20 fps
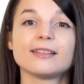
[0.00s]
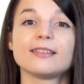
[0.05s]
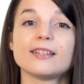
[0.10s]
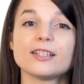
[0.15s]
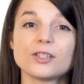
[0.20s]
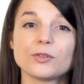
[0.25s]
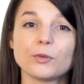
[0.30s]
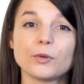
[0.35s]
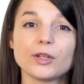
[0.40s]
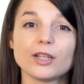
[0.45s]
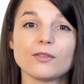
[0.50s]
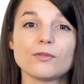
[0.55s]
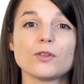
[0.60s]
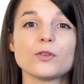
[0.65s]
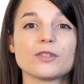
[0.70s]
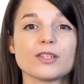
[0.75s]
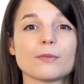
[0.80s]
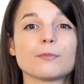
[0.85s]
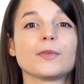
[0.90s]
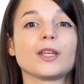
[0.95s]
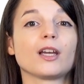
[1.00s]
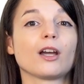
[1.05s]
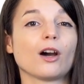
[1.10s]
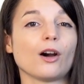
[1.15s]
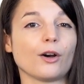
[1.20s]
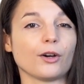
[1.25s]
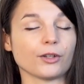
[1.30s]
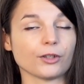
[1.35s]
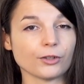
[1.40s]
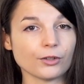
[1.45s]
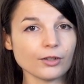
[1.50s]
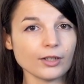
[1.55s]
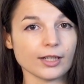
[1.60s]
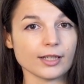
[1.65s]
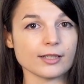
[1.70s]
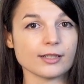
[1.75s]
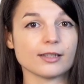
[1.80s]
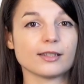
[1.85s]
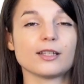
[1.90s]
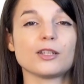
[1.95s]
This will give you something
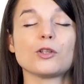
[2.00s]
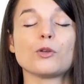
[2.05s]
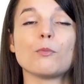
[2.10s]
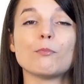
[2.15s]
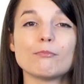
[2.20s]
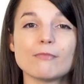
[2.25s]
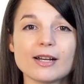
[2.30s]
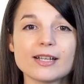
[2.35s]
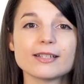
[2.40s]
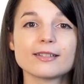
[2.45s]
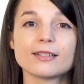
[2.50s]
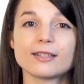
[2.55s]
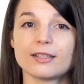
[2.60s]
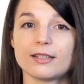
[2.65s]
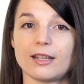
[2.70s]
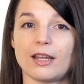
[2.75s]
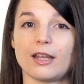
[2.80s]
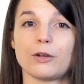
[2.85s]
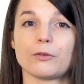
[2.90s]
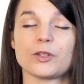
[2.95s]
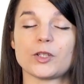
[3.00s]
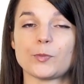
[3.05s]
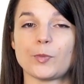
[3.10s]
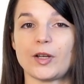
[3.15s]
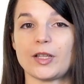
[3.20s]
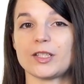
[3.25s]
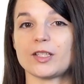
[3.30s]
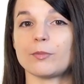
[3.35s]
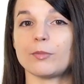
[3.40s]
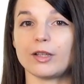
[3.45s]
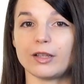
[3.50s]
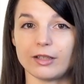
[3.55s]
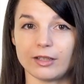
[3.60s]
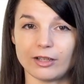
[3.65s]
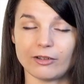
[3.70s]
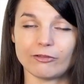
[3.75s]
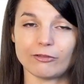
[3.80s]
concrete that you must take responsibility